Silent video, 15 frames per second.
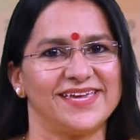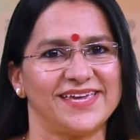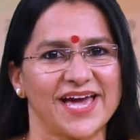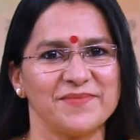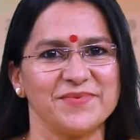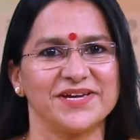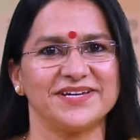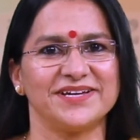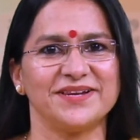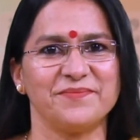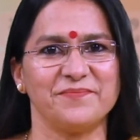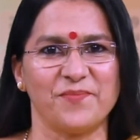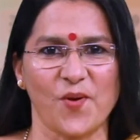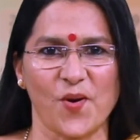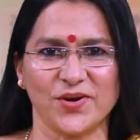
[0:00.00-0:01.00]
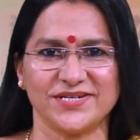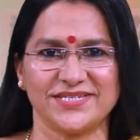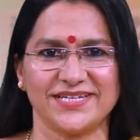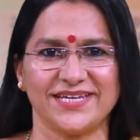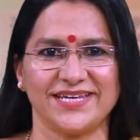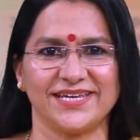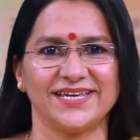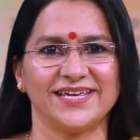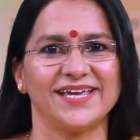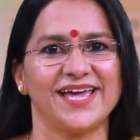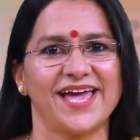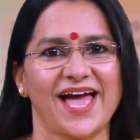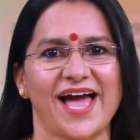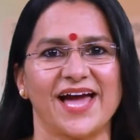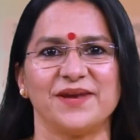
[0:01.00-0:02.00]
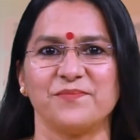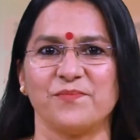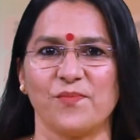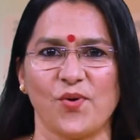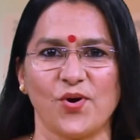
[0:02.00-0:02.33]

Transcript: chemical bonding and